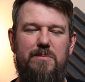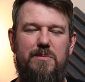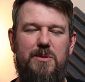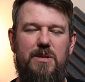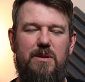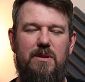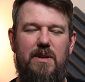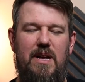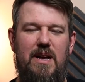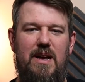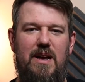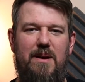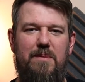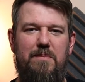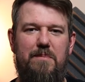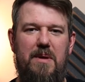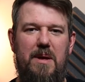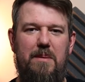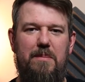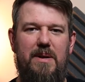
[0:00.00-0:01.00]
So yeah,
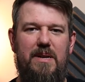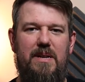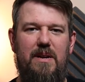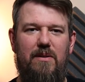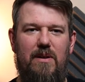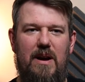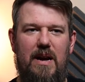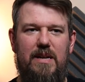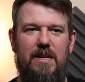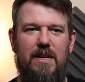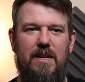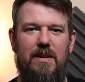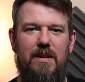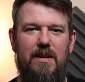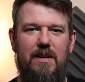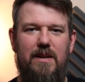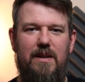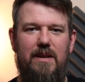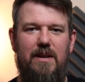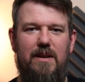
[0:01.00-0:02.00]
maybe directing.
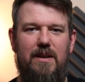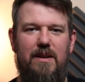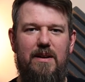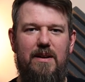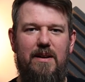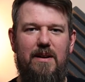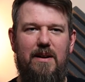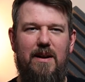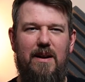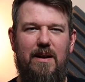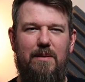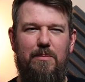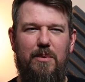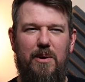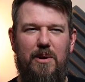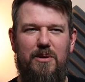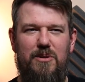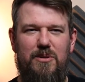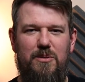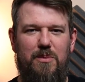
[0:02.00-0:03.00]

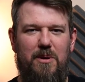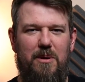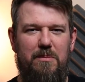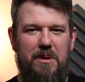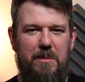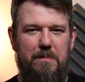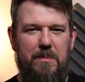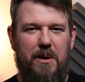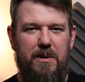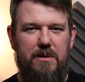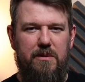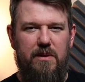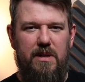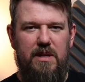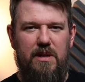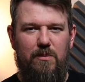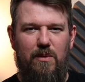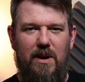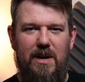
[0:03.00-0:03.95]
but also probably bothering the